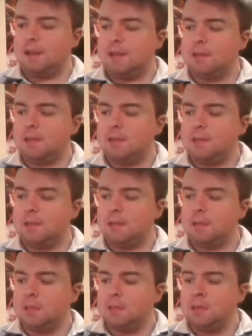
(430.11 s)
isn't
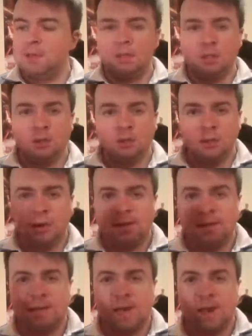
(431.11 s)
too pricey.